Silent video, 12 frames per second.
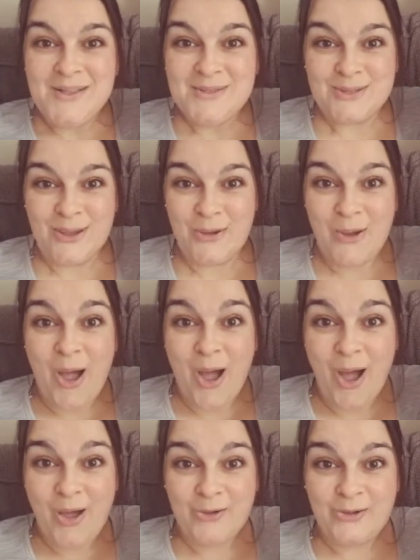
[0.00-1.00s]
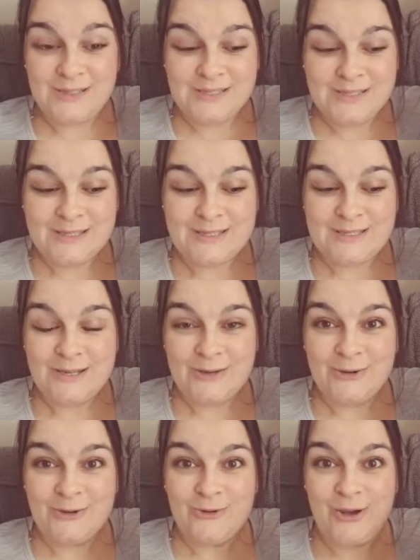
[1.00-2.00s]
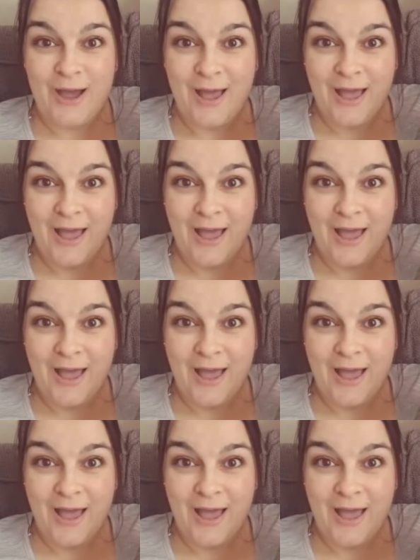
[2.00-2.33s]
So I was still